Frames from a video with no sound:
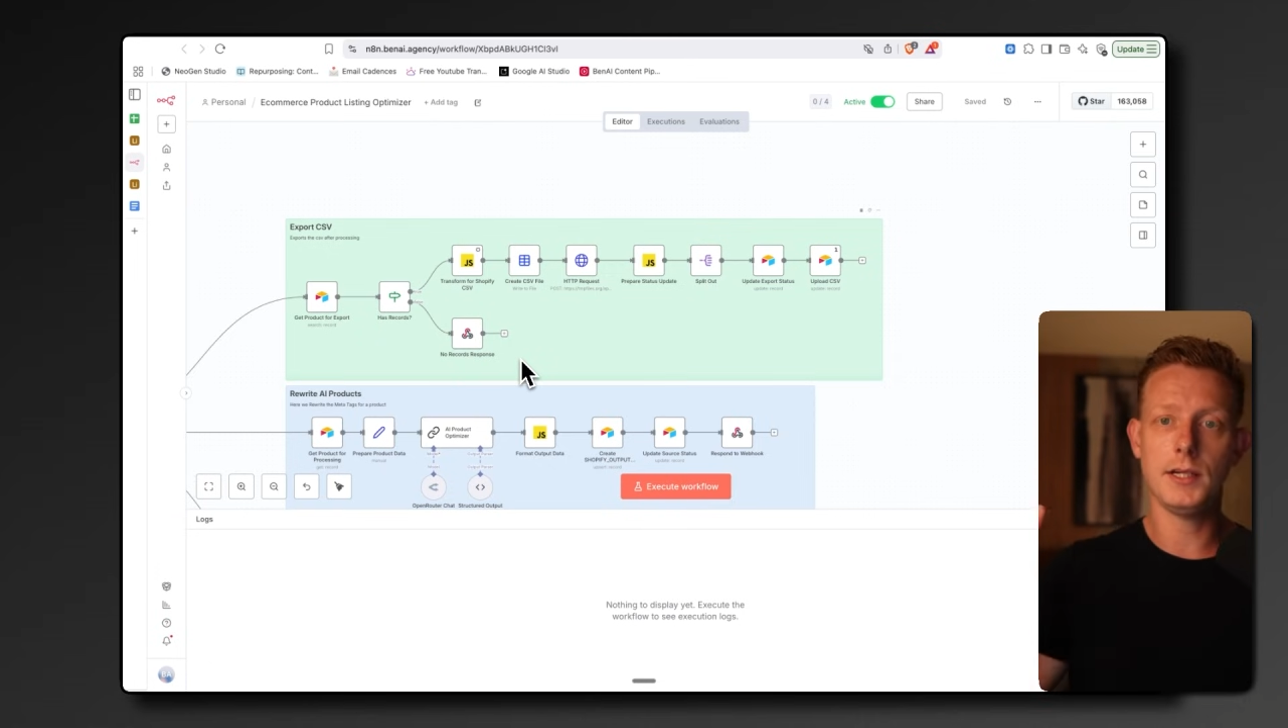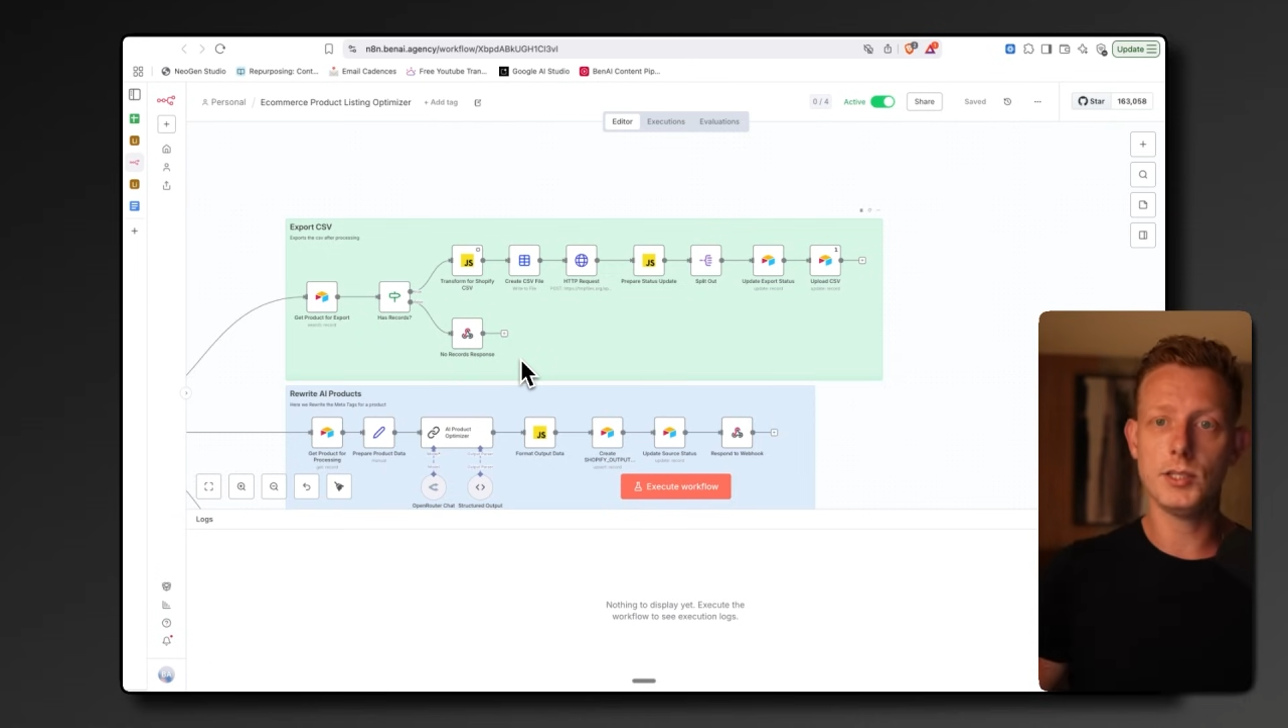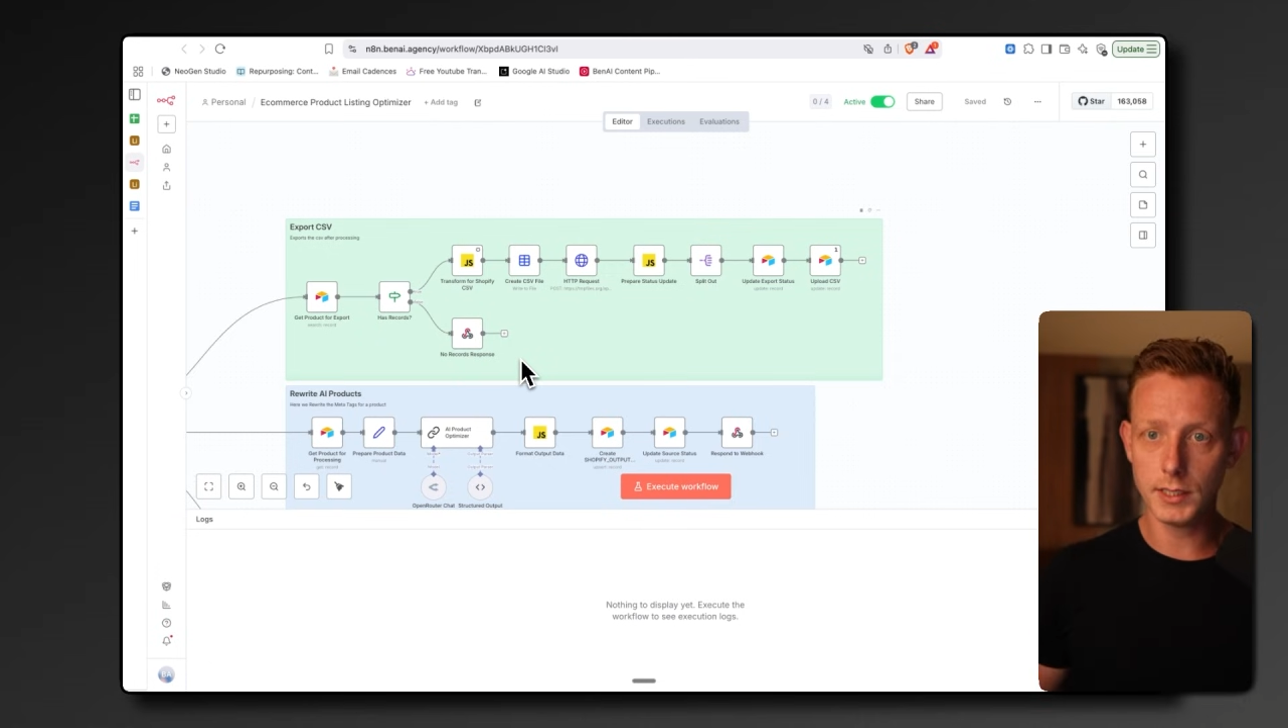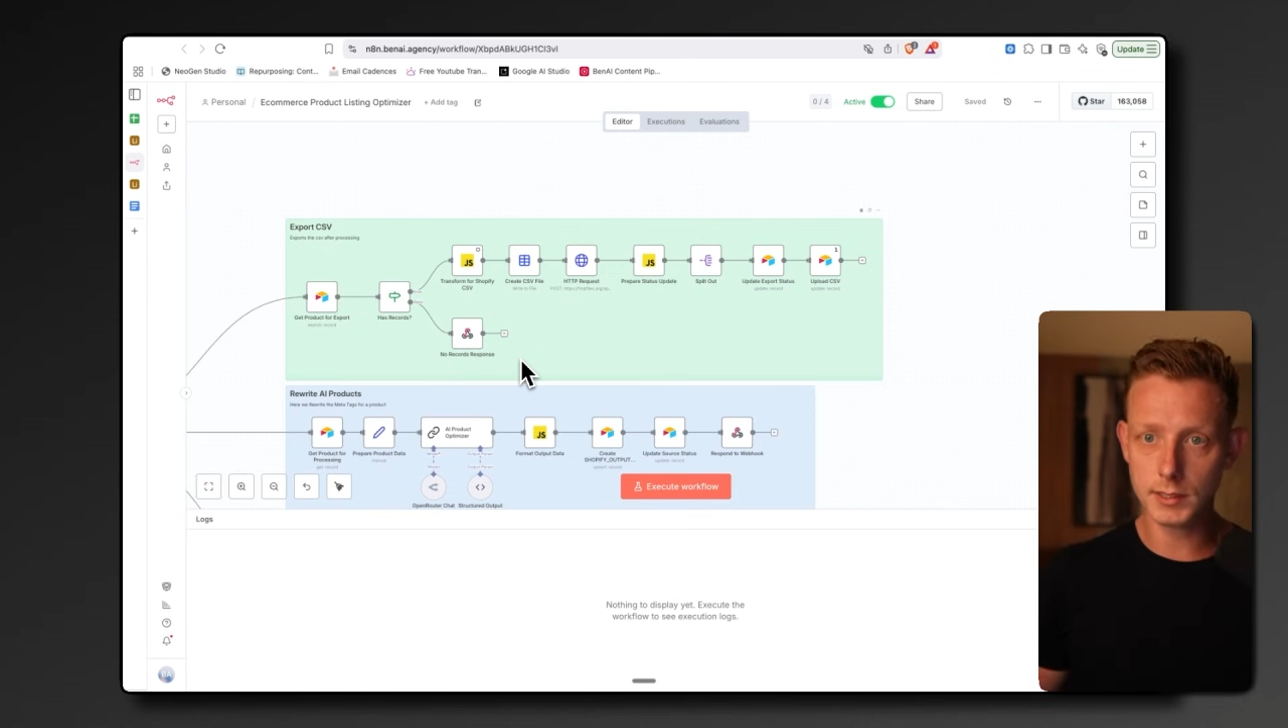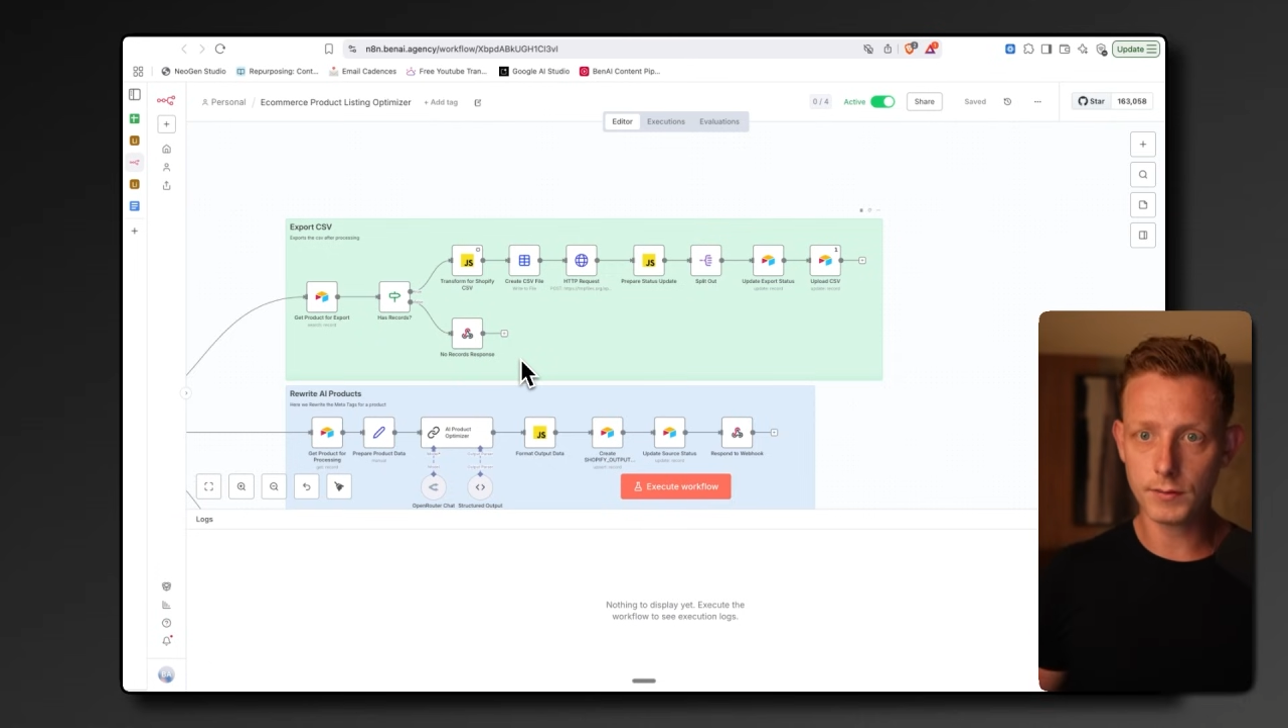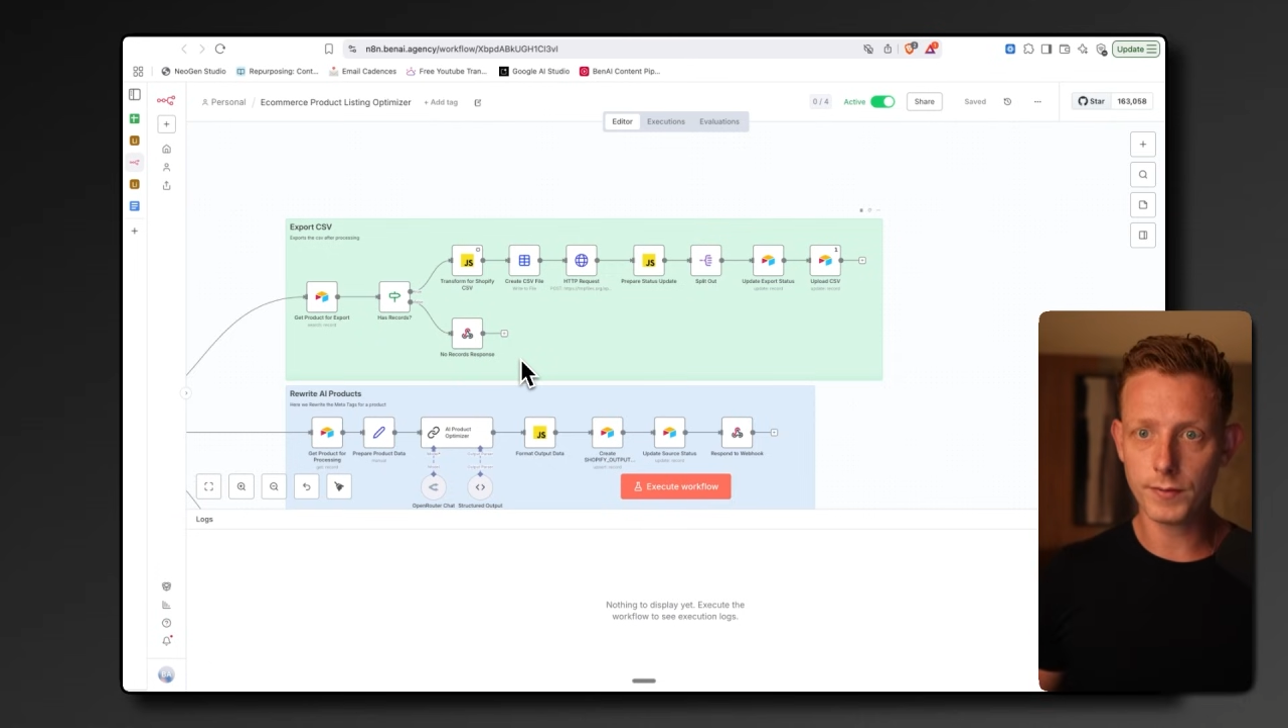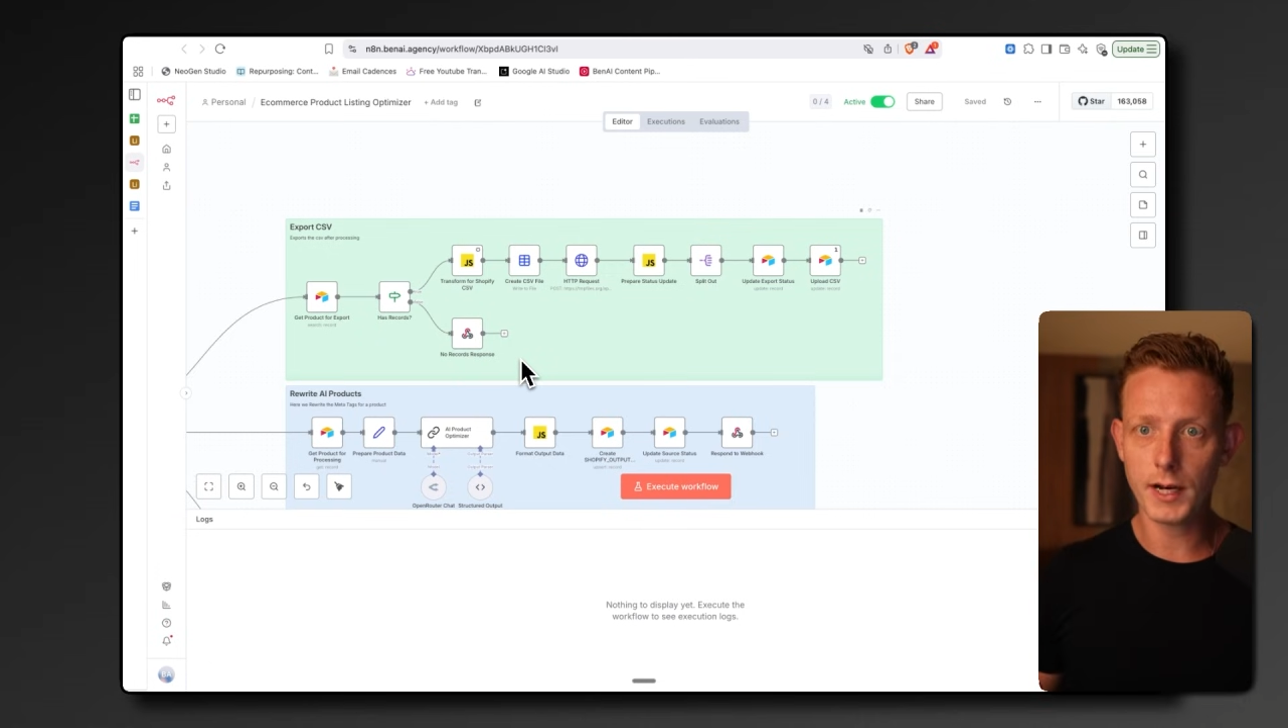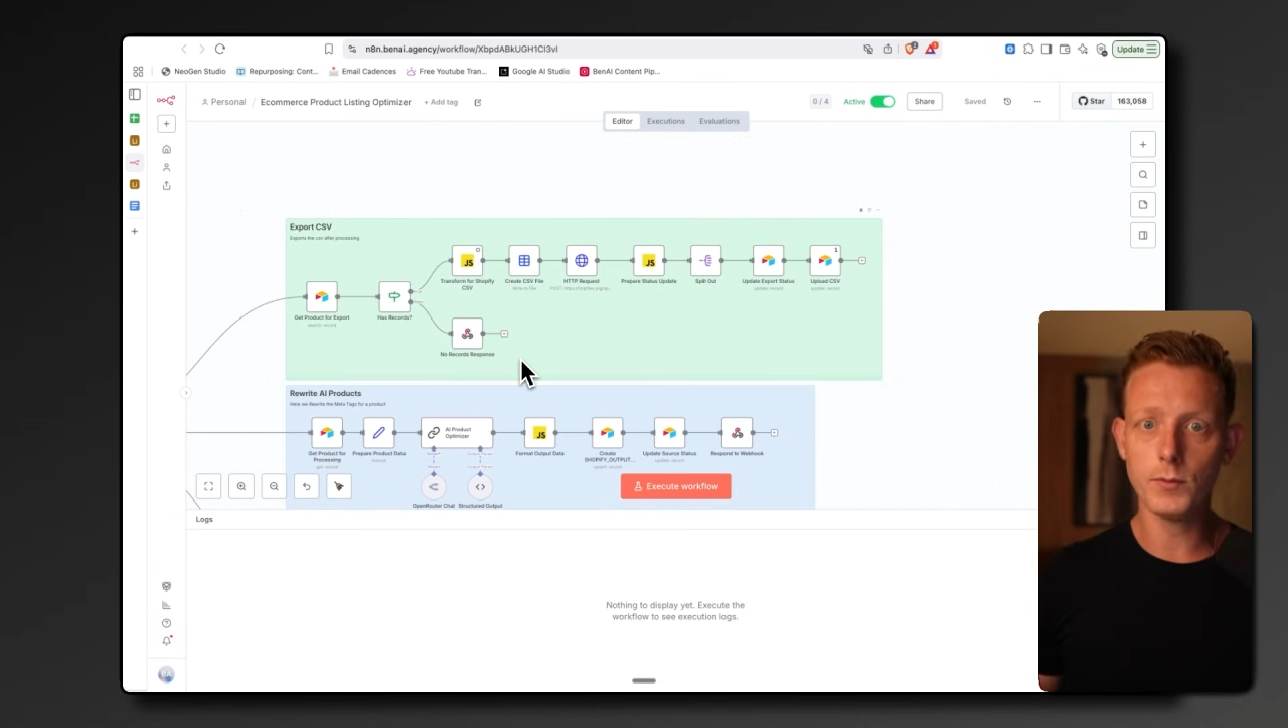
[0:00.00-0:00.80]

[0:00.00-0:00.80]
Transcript: JSON file,